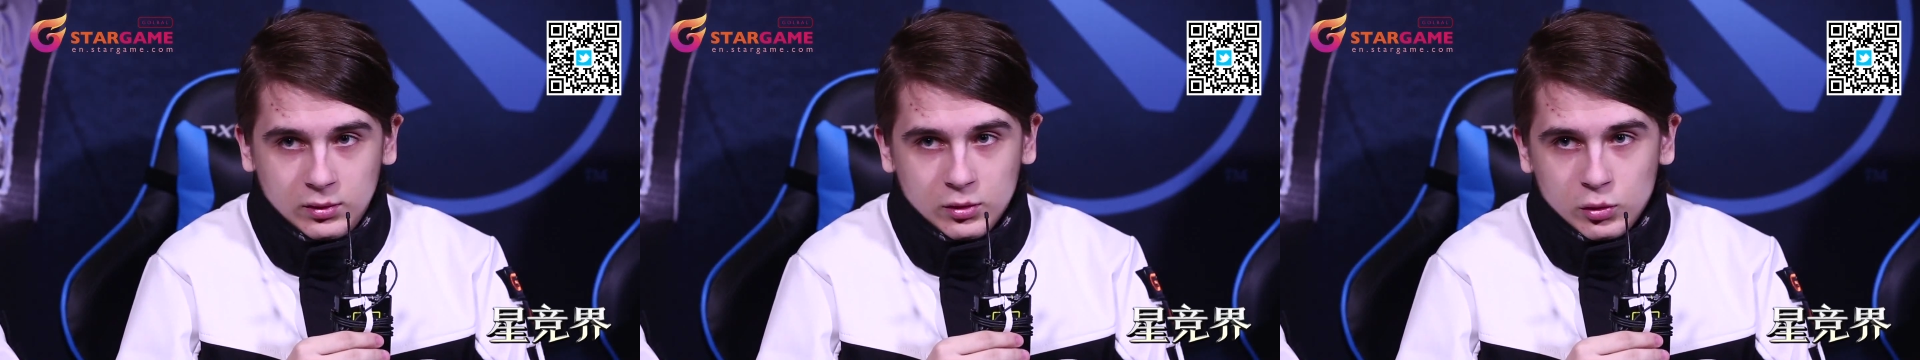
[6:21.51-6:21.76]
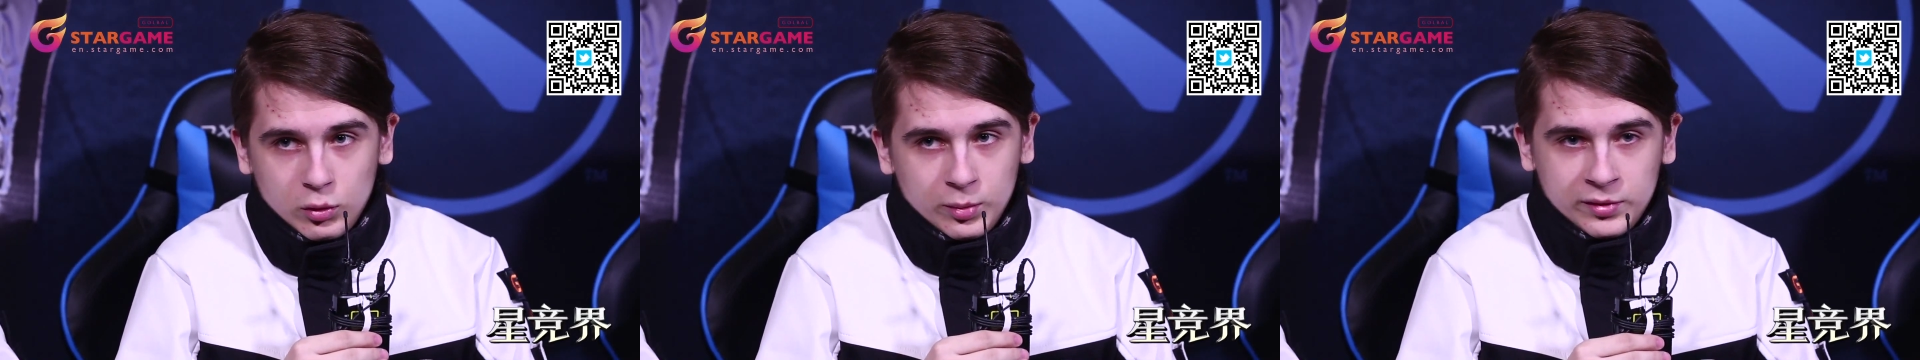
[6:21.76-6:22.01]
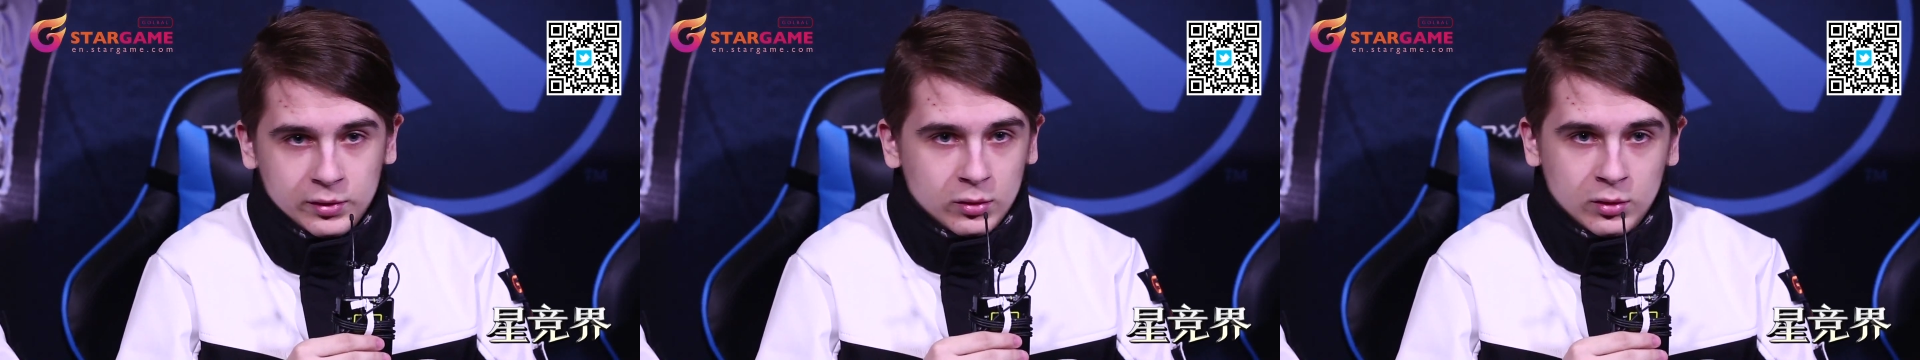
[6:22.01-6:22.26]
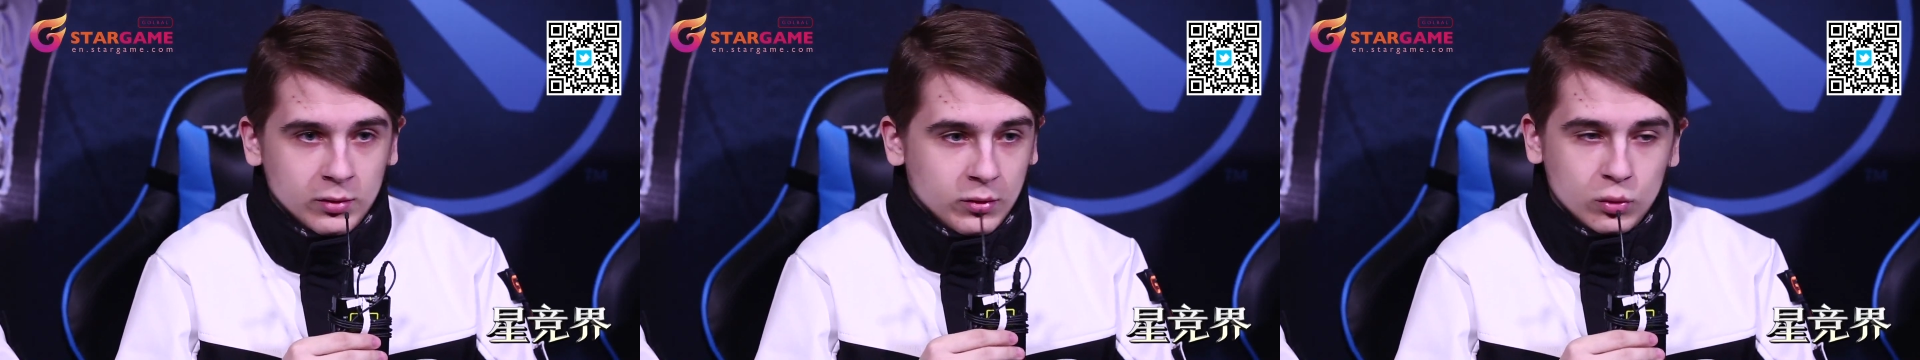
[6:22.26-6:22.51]
groups
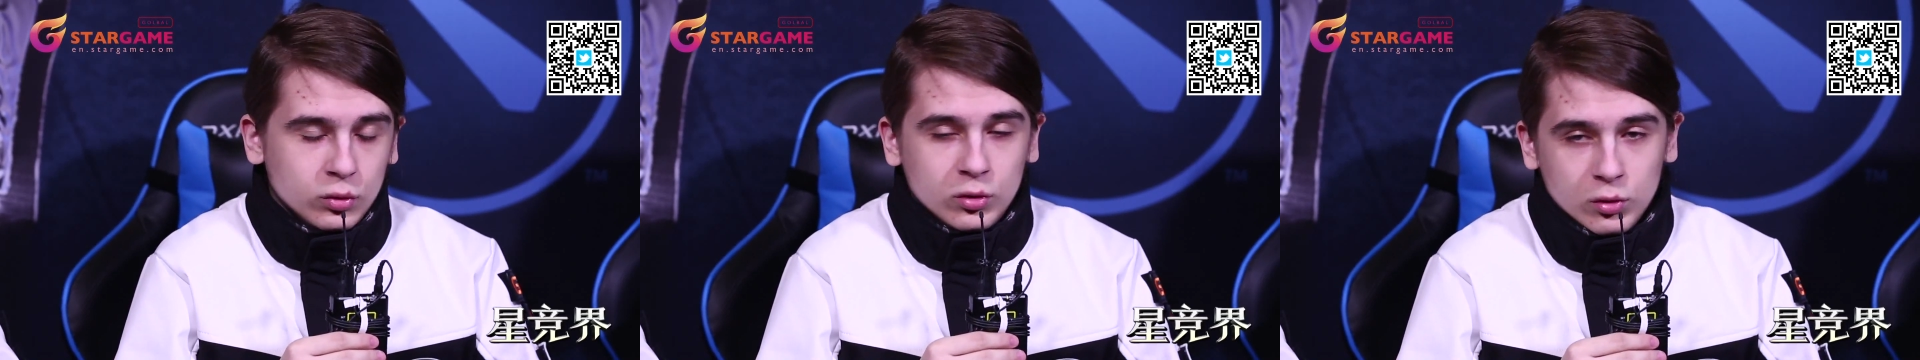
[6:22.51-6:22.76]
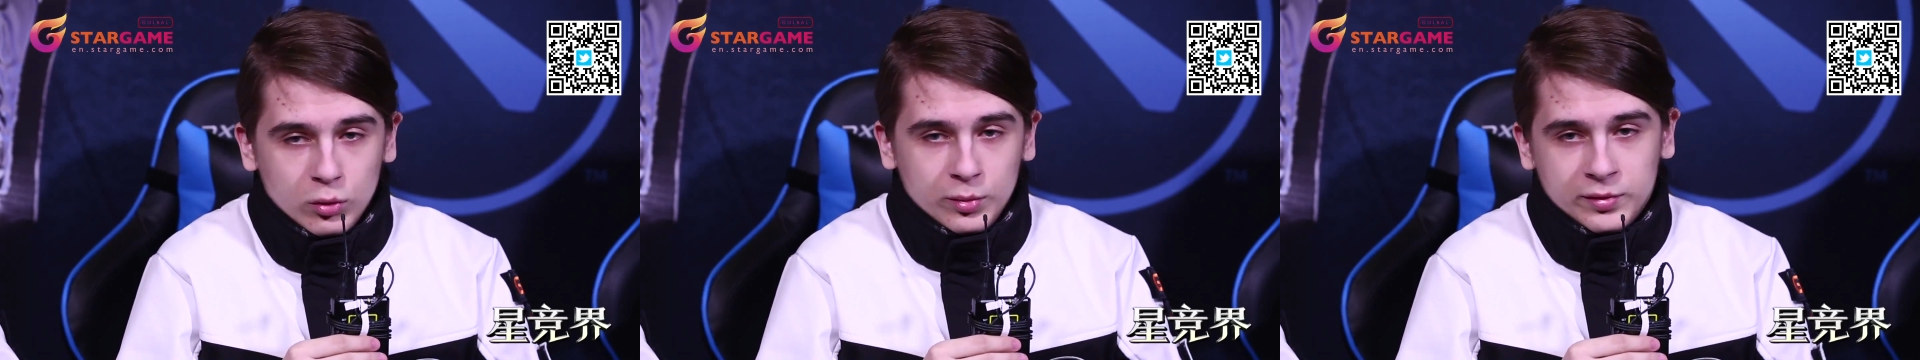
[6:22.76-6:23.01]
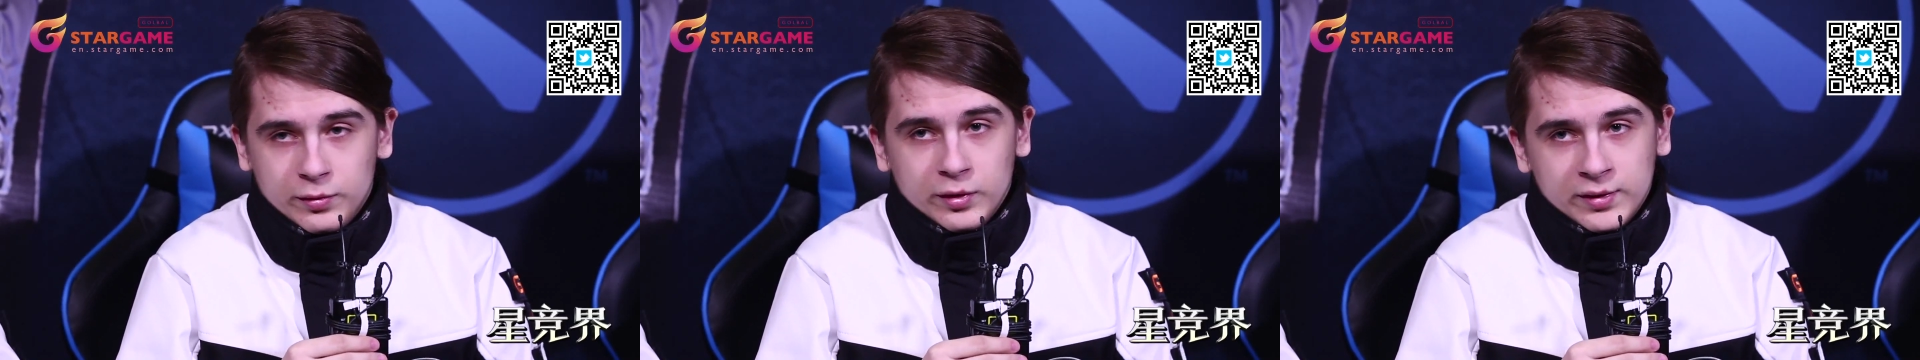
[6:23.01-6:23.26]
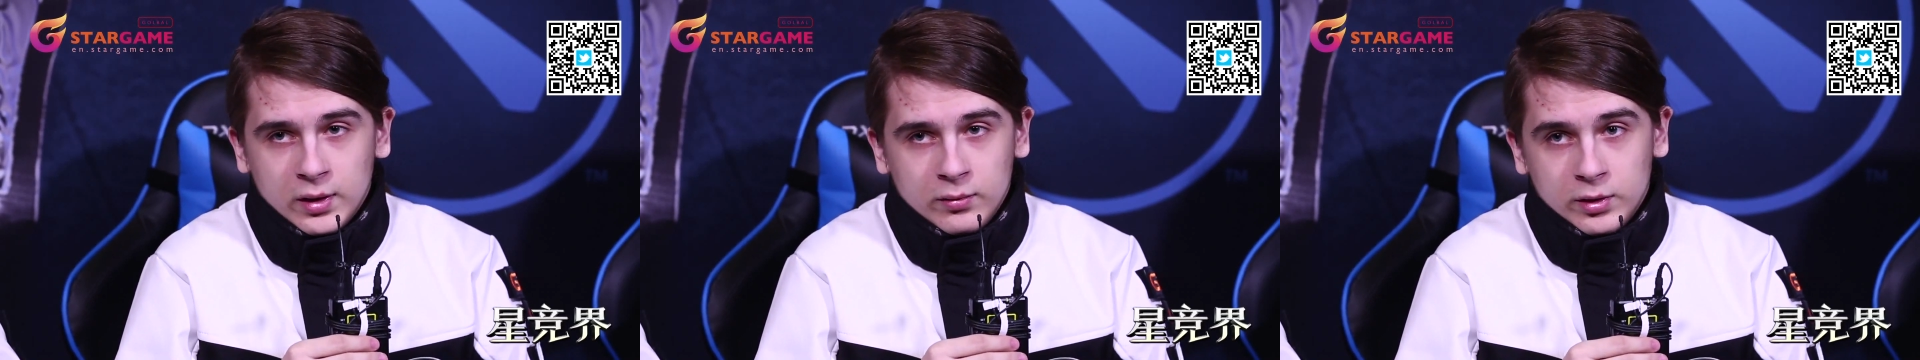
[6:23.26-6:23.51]
or good groups
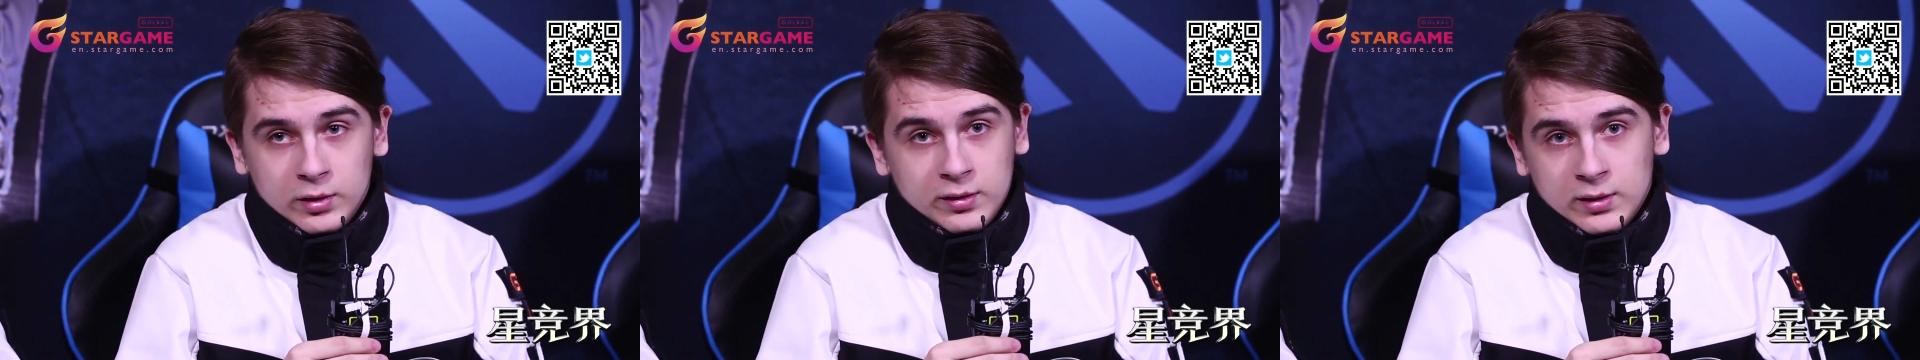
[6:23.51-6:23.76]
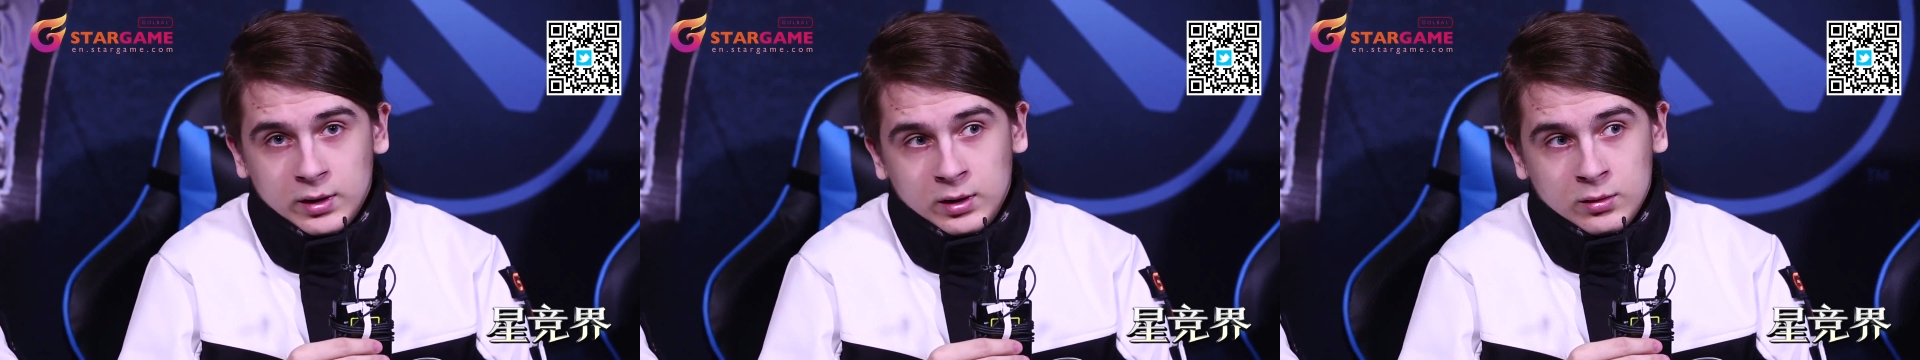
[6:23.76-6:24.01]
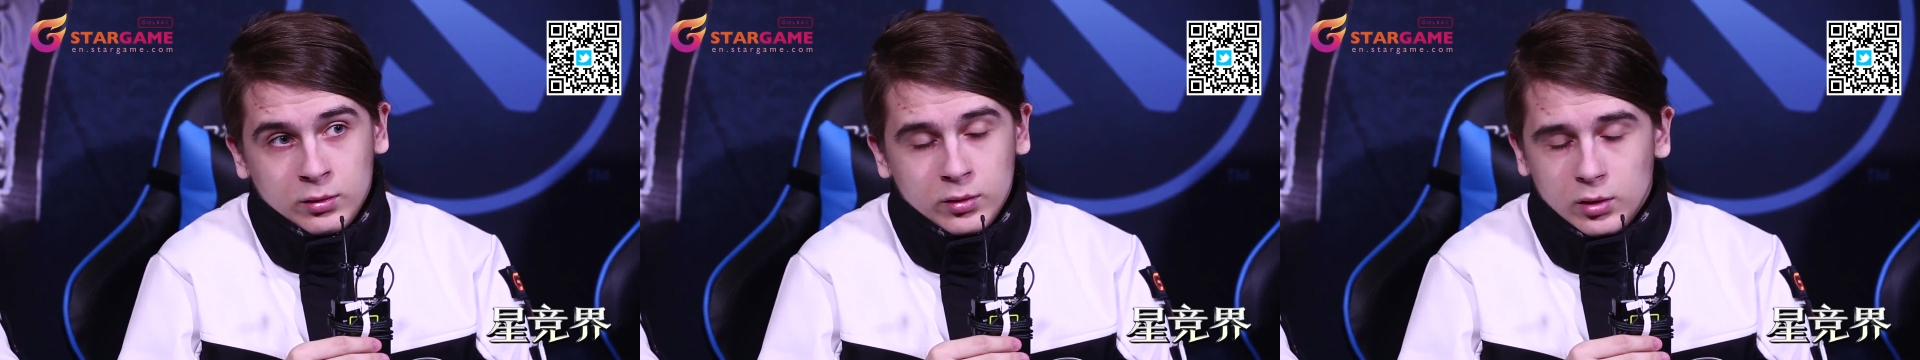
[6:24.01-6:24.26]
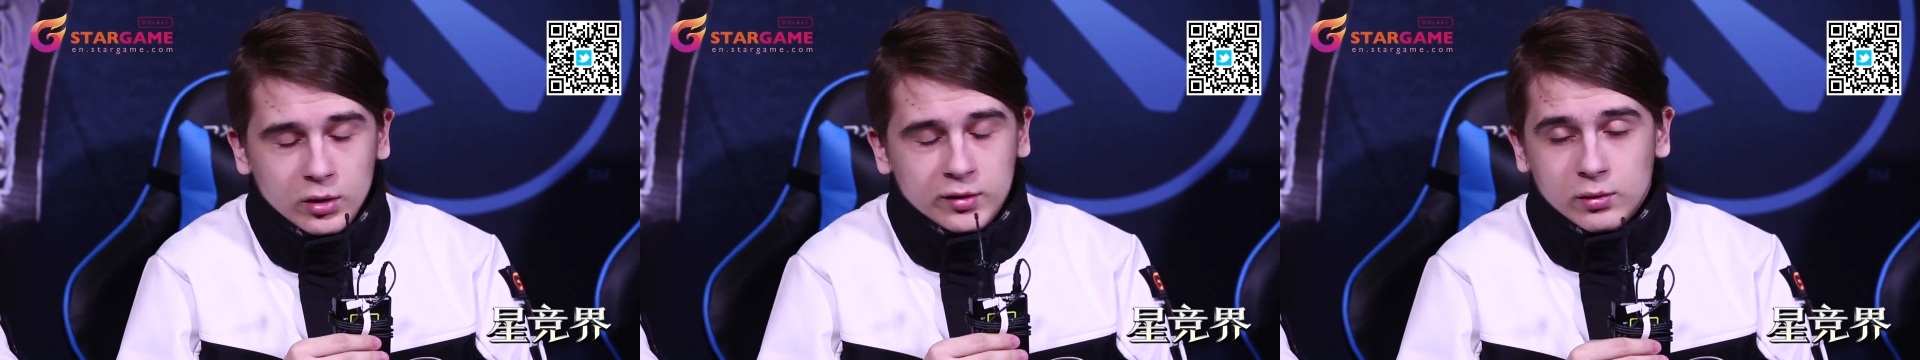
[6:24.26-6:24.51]
for someone. It's like
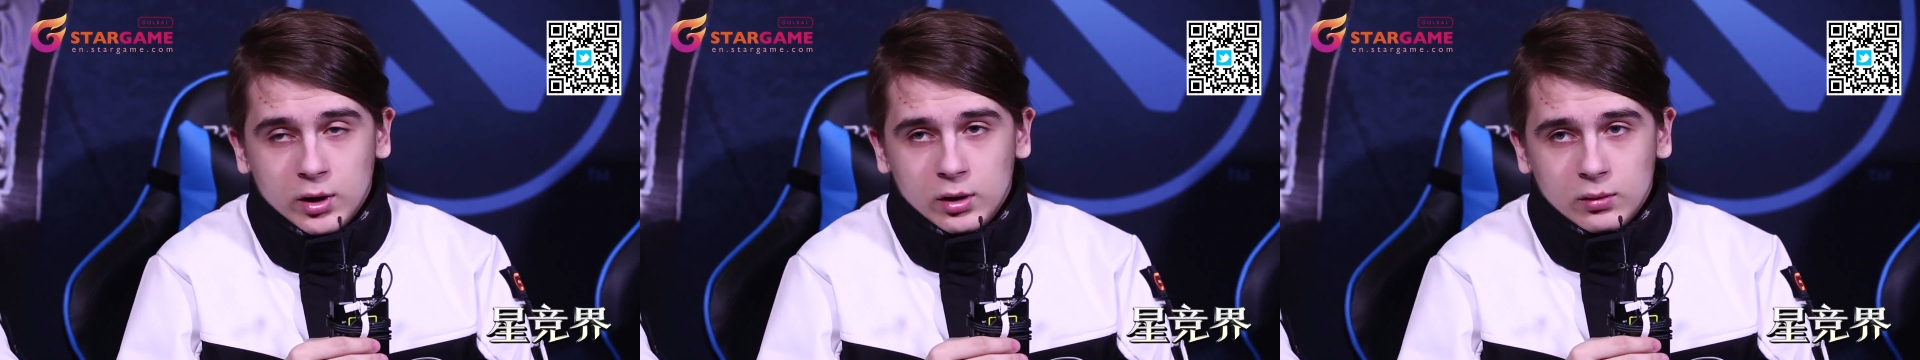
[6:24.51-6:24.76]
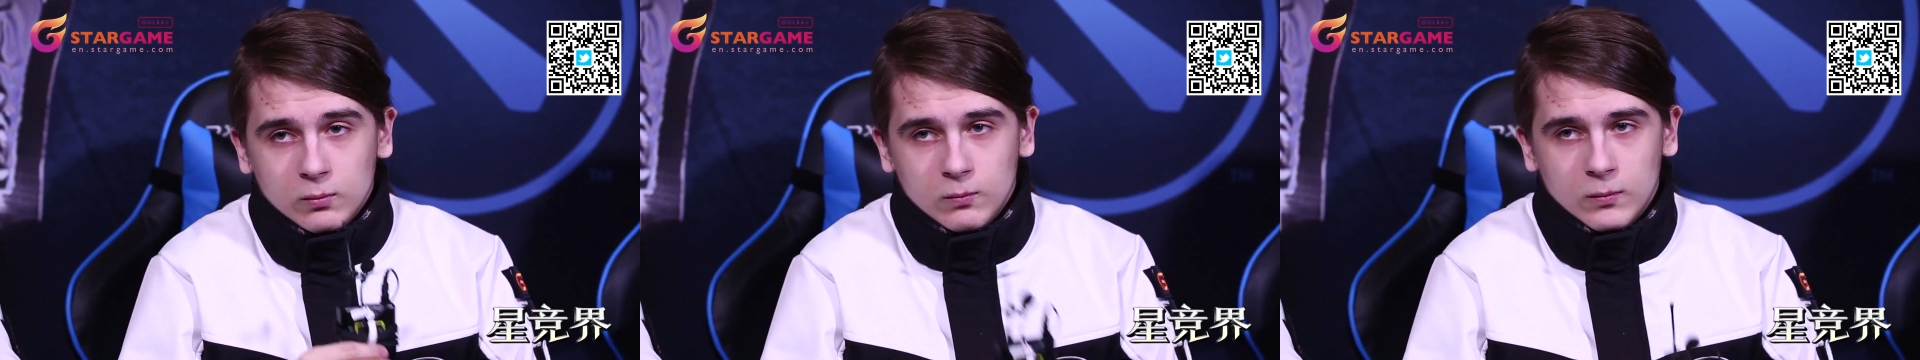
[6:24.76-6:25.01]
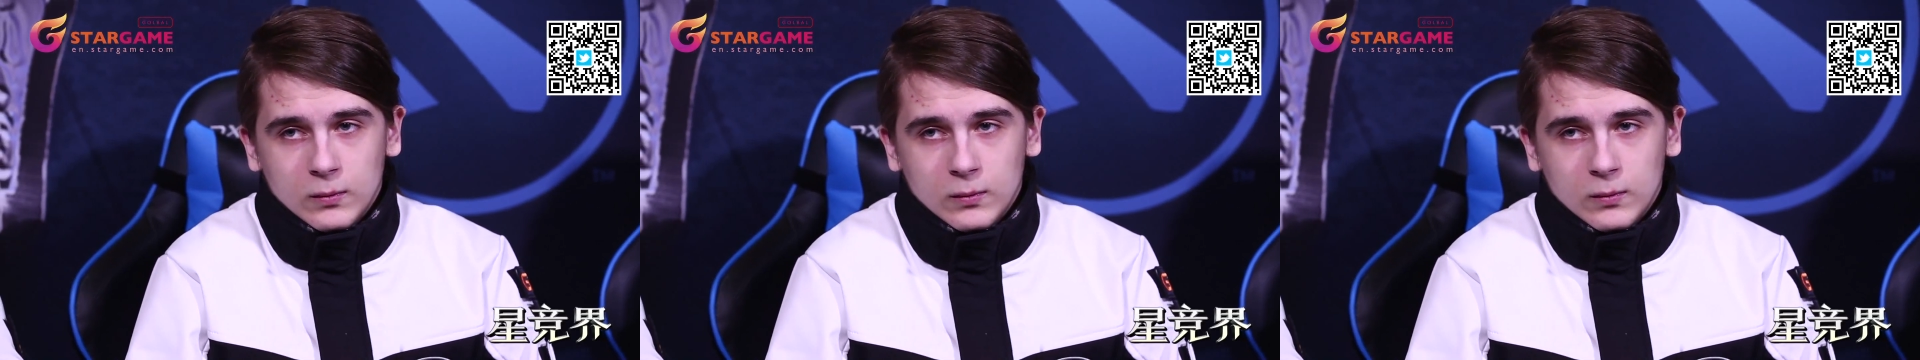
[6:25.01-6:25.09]
overall it's okay.